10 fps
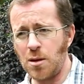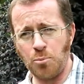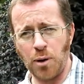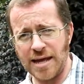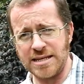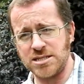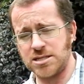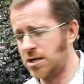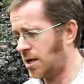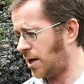
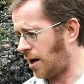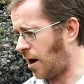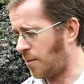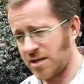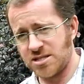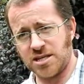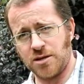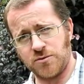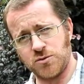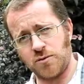plates um, instead
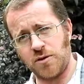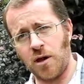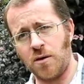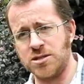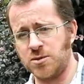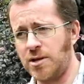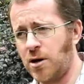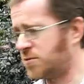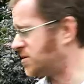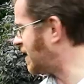of sort of the lines that we
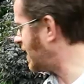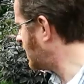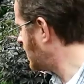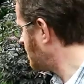know of today.